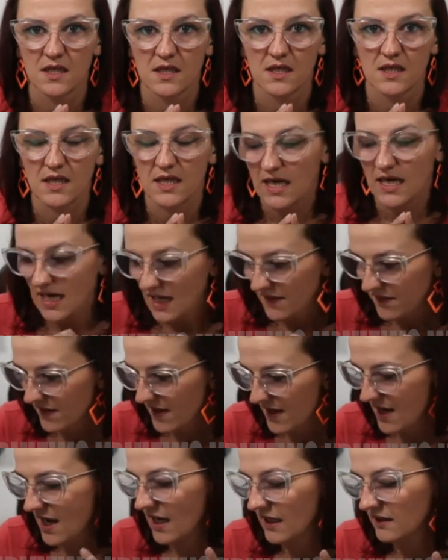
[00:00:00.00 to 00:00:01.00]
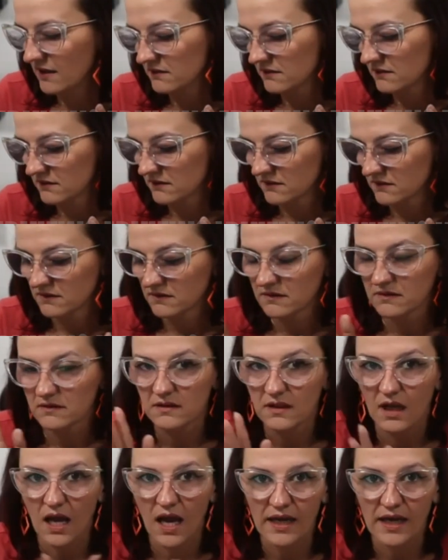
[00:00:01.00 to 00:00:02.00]
and then
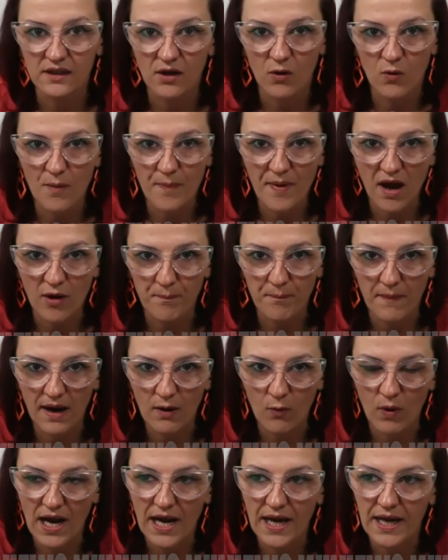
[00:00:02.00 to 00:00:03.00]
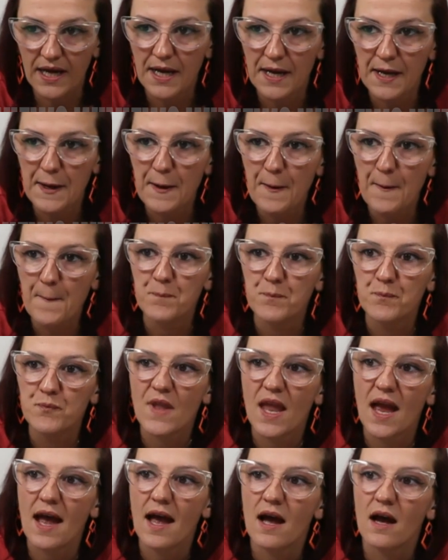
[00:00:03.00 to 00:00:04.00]
I go about my way
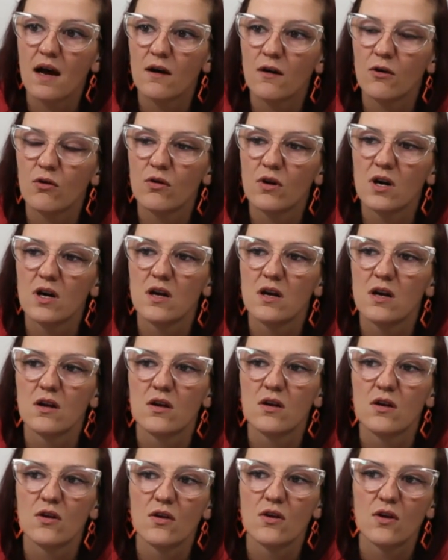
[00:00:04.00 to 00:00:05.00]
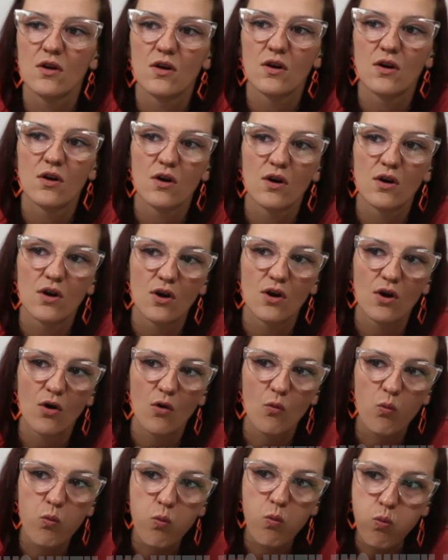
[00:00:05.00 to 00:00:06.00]
now
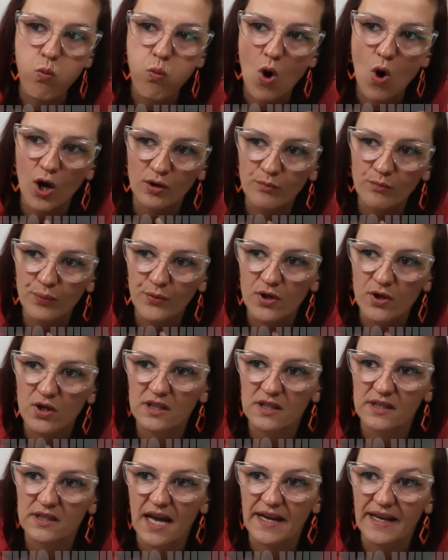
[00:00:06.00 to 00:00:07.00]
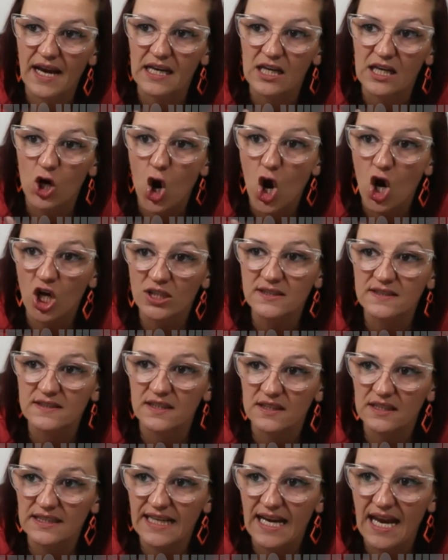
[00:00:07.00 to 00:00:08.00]
one book that I
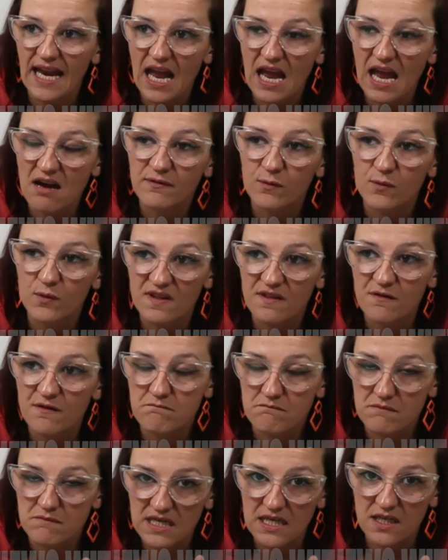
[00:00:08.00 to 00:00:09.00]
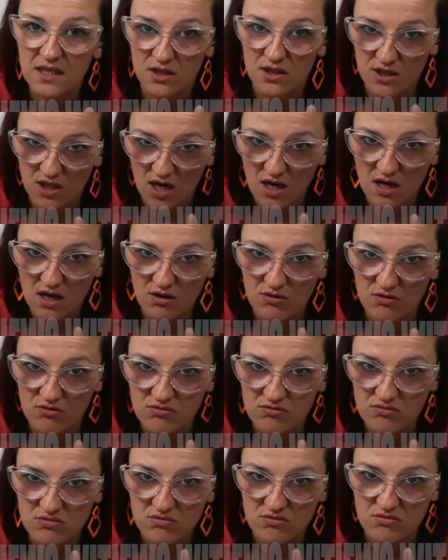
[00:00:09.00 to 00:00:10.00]
constantly have with me, though,
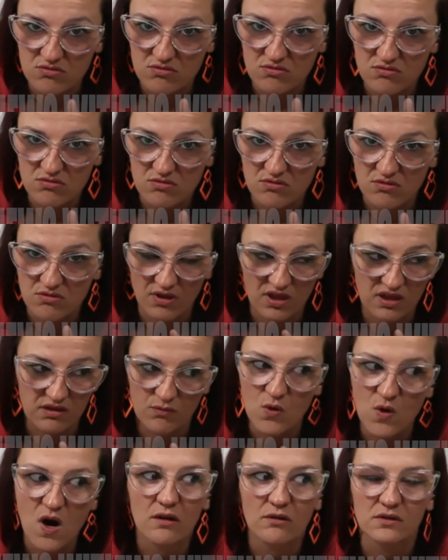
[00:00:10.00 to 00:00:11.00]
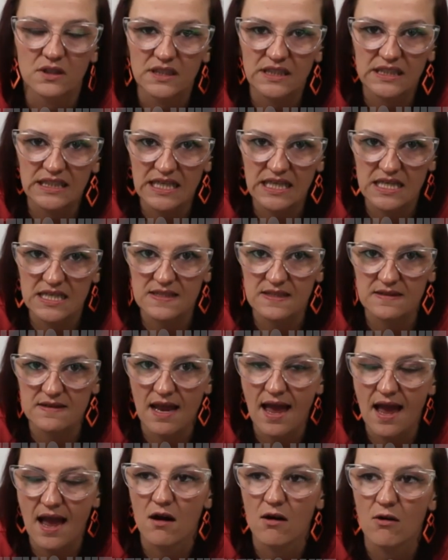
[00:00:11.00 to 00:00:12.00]
throughout the years
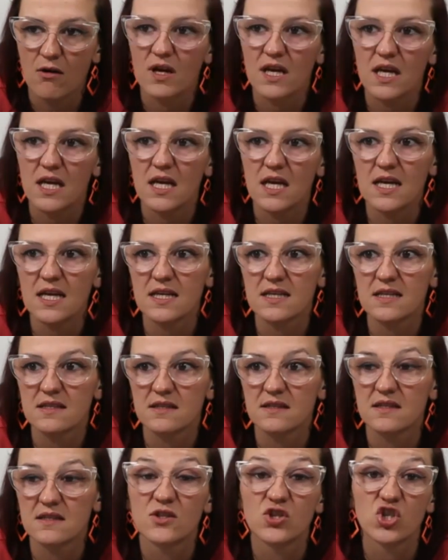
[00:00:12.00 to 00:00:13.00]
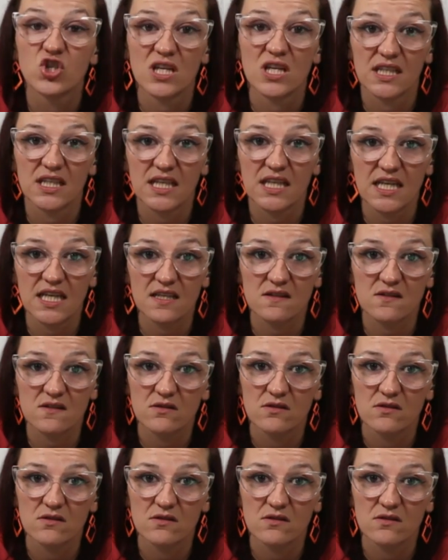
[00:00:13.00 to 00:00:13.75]
now is the Gene Keys.